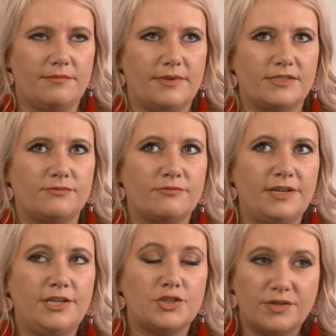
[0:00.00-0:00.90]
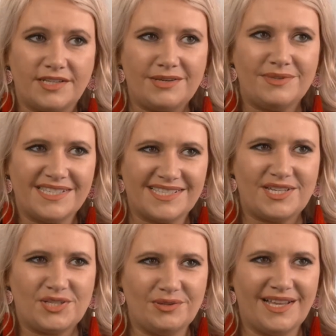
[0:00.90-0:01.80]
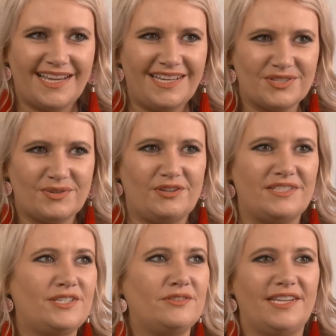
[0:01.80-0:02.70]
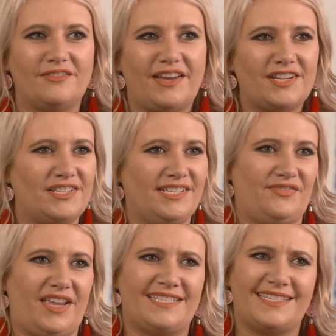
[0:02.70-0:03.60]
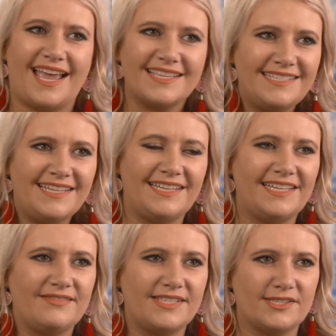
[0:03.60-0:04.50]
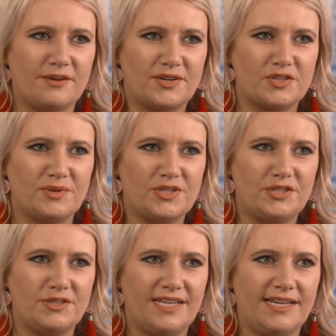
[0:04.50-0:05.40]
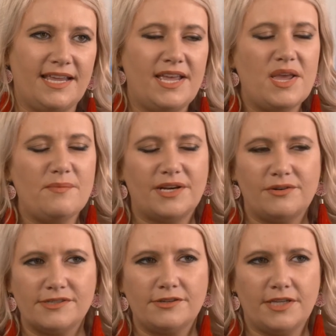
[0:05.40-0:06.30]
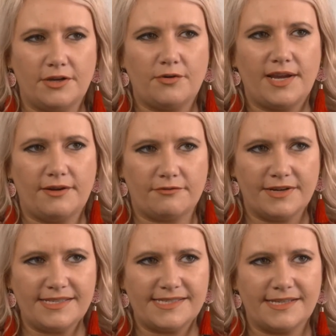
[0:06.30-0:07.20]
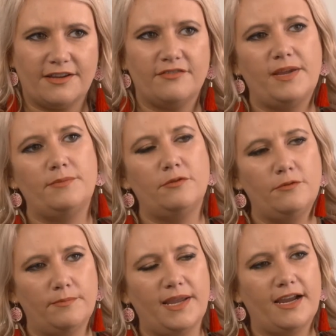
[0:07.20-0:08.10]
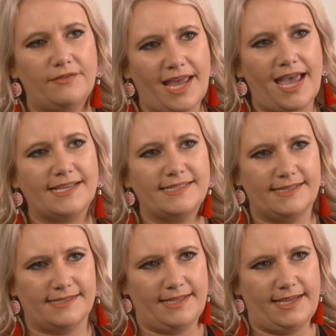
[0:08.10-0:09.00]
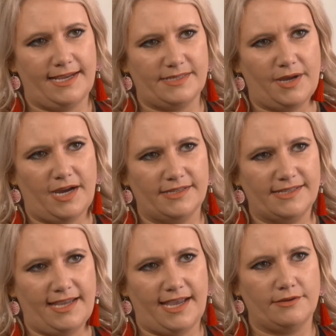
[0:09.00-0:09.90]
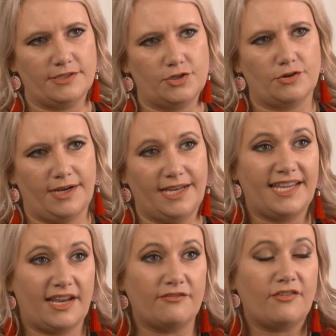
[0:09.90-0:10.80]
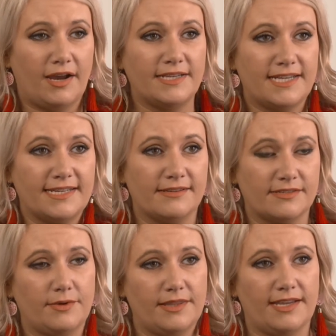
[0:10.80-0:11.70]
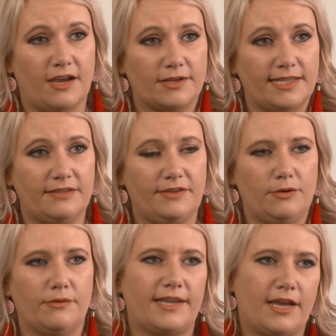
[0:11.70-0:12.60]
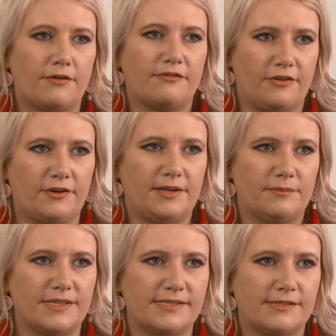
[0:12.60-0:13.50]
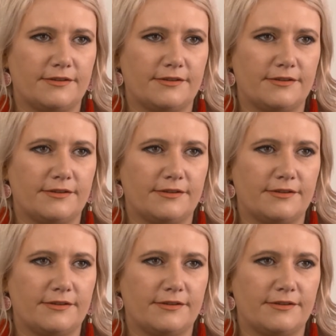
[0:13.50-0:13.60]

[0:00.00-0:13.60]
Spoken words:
It's really tricky with this digital age. Digital innovation is fantastic and it gives us so much opportunity, but it also can create a risk of people being able to access their ex-partner's accounts and try and again find details of where they're currently living or their current phone numbers.